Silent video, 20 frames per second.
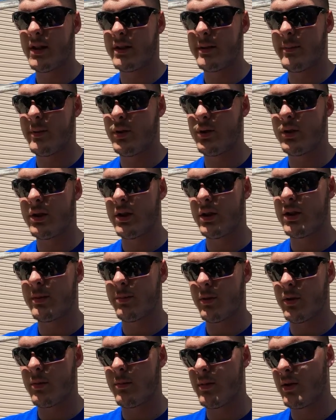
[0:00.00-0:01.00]
pounds boost in
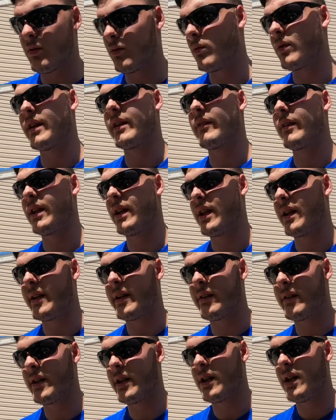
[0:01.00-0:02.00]
sport mode when I really get
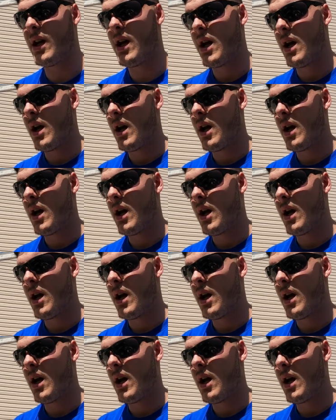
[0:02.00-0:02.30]
on it.